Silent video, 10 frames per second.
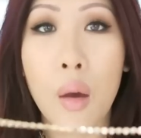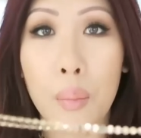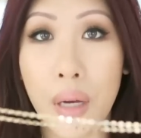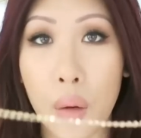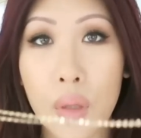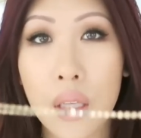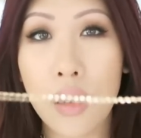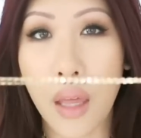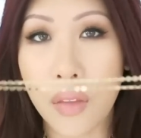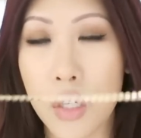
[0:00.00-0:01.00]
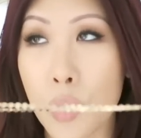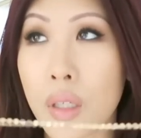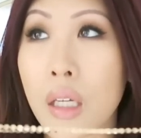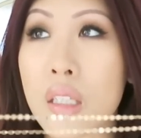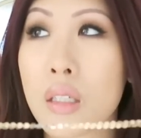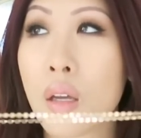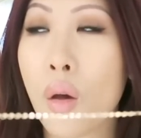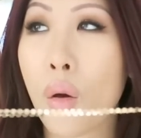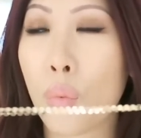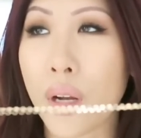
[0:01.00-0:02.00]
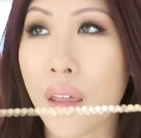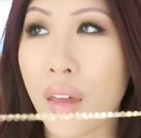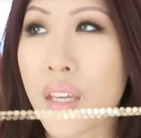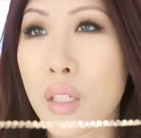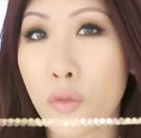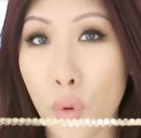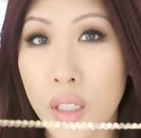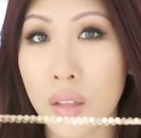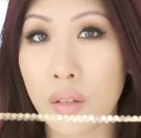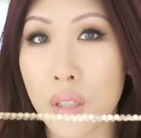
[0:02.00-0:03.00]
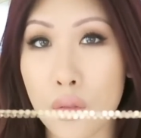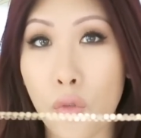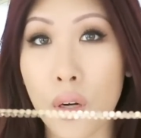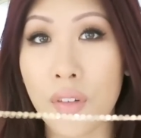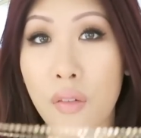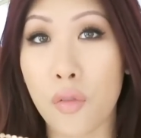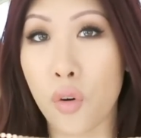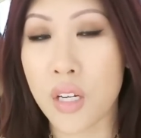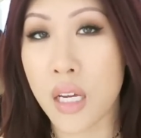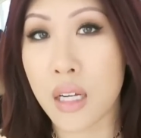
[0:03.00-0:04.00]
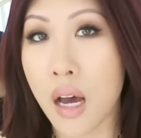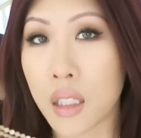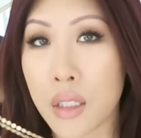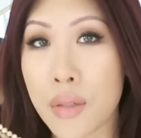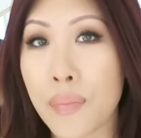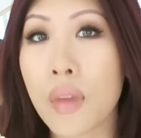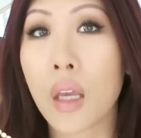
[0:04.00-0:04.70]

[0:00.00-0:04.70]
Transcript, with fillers: But I really like this one. It's what I, I think it's forty, is it forty-five or forty-eight dollars?